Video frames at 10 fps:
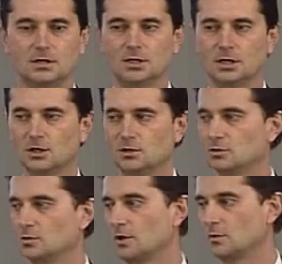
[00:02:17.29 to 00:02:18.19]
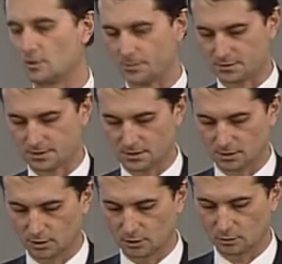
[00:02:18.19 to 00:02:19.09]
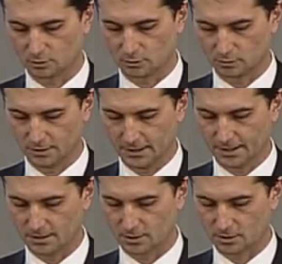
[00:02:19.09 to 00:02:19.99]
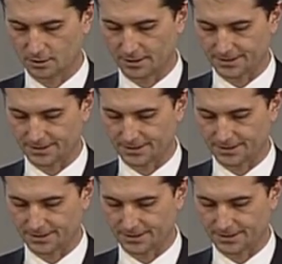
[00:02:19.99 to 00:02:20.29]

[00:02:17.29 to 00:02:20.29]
we need to be curious about the